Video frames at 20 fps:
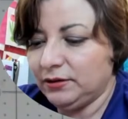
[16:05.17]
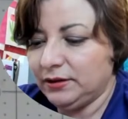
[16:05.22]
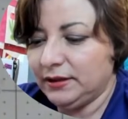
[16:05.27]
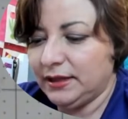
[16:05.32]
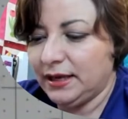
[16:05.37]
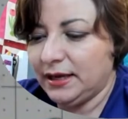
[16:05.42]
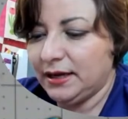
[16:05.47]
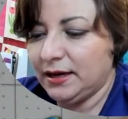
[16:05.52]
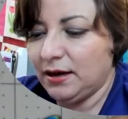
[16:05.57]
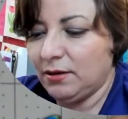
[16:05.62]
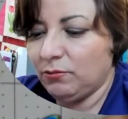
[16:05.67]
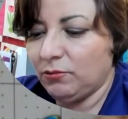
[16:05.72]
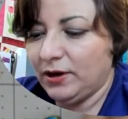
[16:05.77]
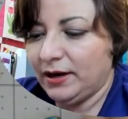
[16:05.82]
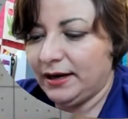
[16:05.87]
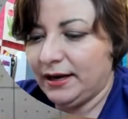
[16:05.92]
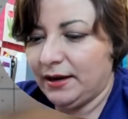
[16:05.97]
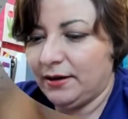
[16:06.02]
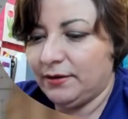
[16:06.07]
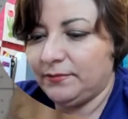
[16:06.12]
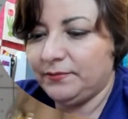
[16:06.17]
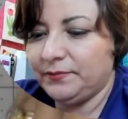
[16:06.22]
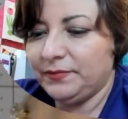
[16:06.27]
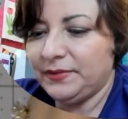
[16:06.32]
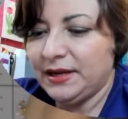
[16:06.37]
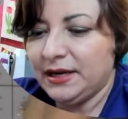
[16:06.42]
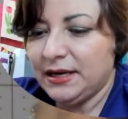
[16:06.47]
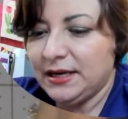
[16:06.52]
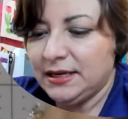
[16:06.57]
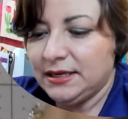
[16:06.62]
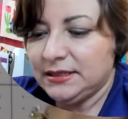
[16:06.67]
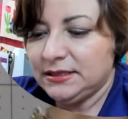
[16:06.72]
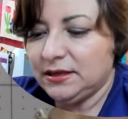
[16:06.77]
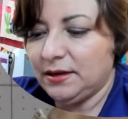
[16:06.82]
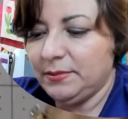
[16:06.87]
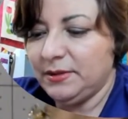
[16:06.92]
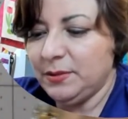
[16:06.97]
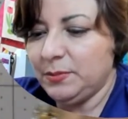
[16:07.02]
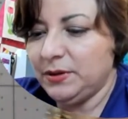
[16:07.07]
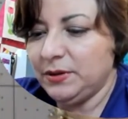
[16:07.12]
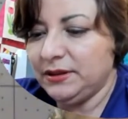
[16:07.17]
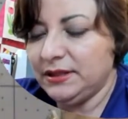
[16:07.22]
and they come right out. So I'm going to put